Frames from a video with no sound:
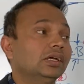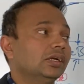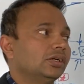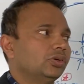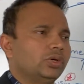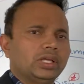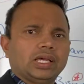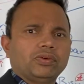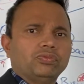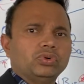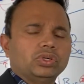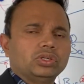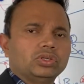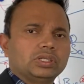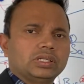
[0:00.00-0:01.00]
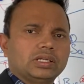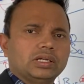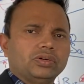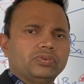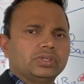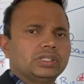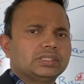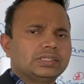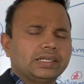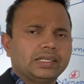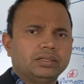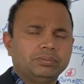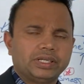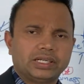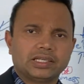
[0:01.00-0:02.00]
Today I won't cover the
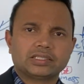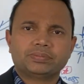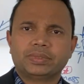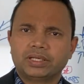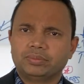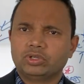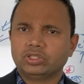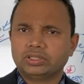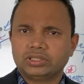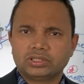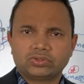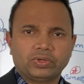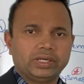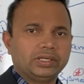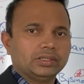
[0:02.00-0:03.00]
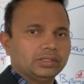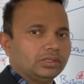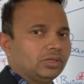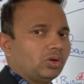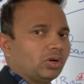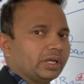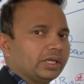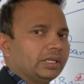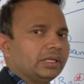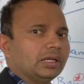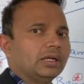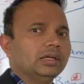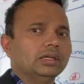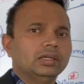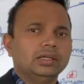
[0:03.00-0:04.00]
settlement aspect because it's quite a long area.